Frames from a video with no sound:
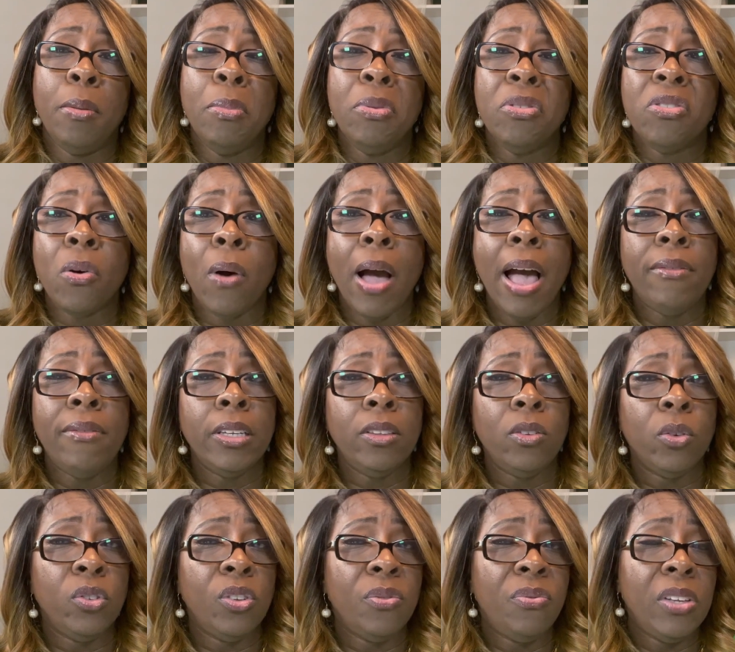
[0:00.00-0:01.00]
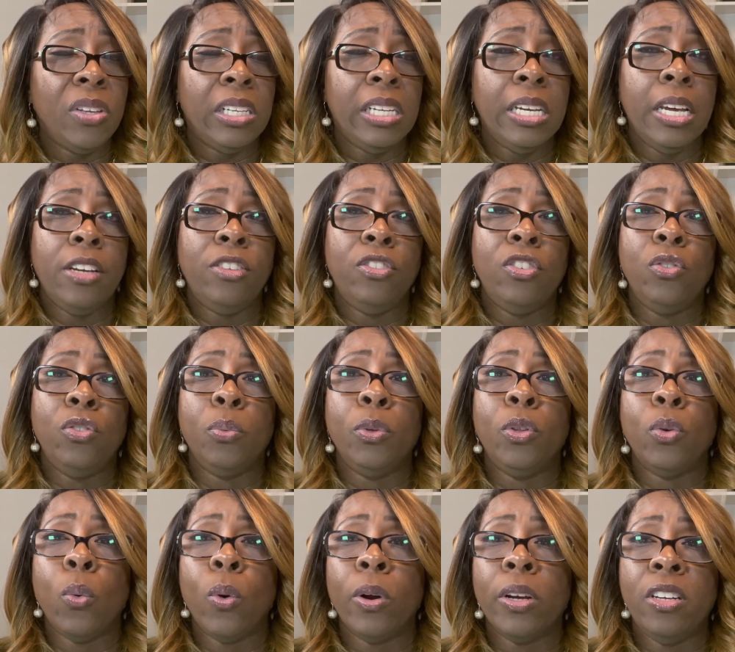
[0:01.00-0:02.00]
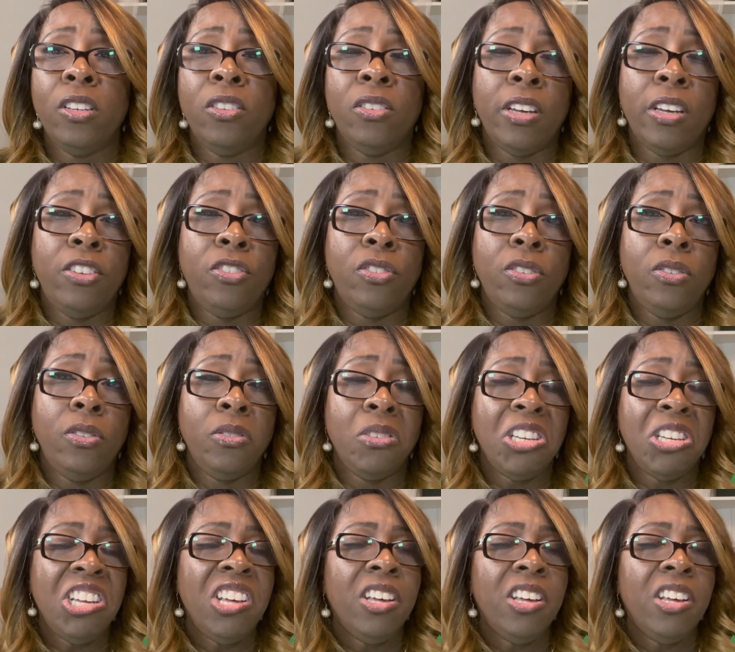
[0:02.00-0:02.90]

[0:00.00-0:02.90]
so having those affiliations with organizations.